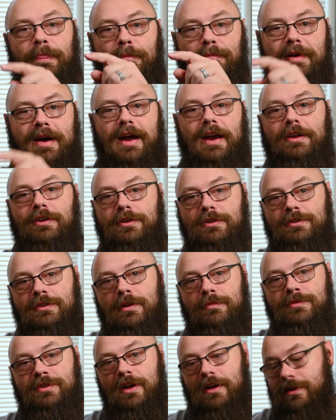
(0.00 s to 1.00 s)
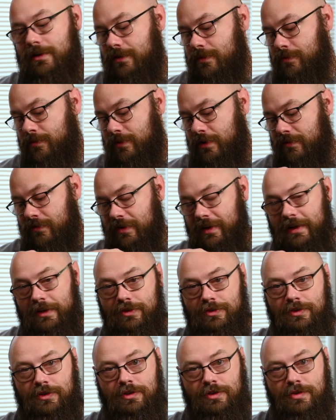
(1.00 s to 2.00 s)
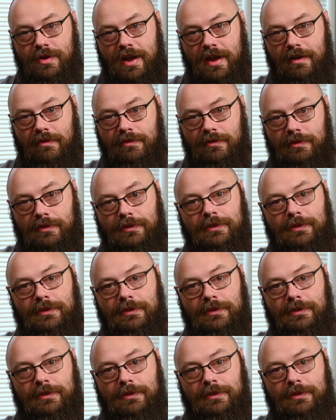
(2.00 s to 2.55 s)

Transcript: behind your subject, whatever interest you have,